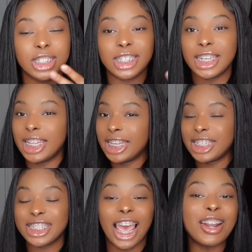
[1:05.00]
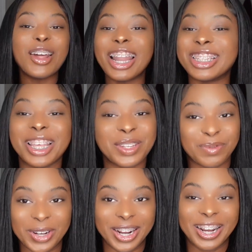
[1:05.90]
I don't know how to say this
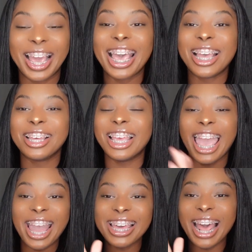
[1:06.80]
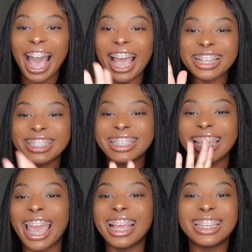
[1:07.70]
word.
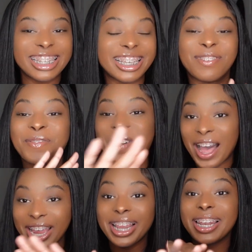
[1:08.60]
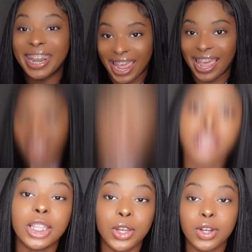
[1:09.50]
N-I-C-H-E. Find that.
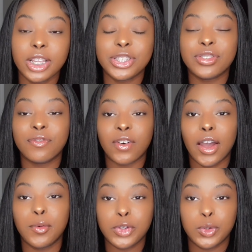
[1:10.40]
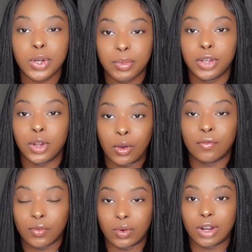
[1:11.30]
Literally just find what you want to be known
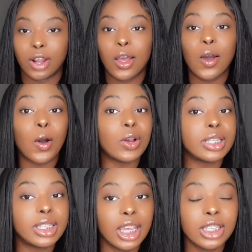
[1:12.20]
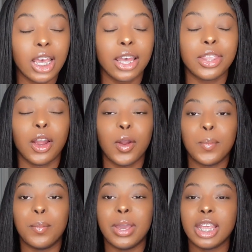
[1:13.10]
for. On TikTok, there are
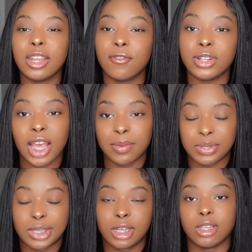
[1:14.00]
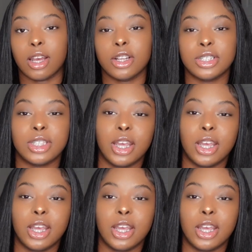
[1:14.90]
many different types of TikTokers.